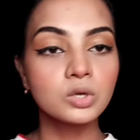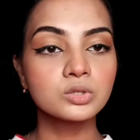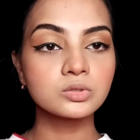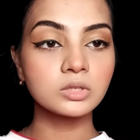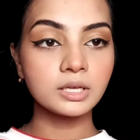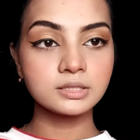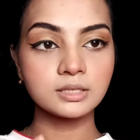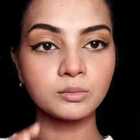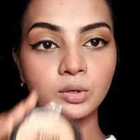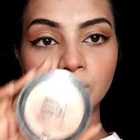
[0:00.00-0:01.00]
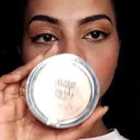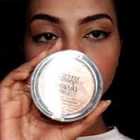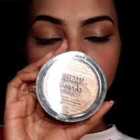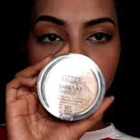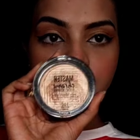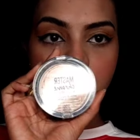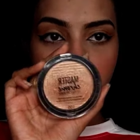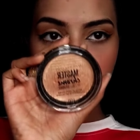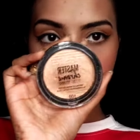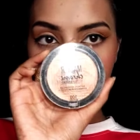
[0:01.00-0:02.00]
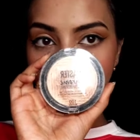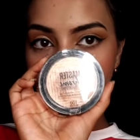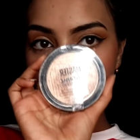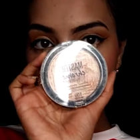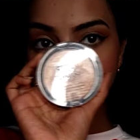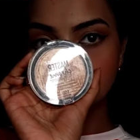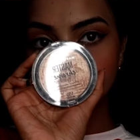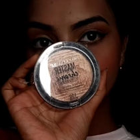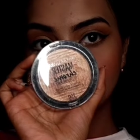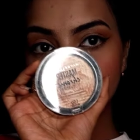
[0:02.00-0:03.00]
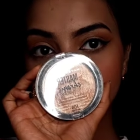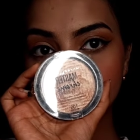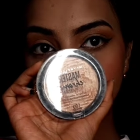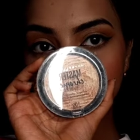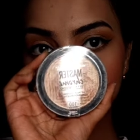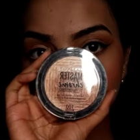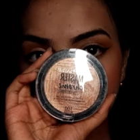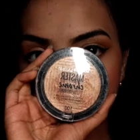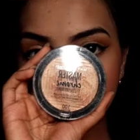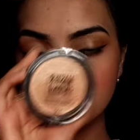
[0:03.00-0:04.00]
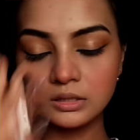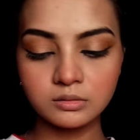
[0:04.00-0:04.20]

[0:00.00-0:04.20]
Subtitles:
So next I'm going to use this highlighter from Maybelline.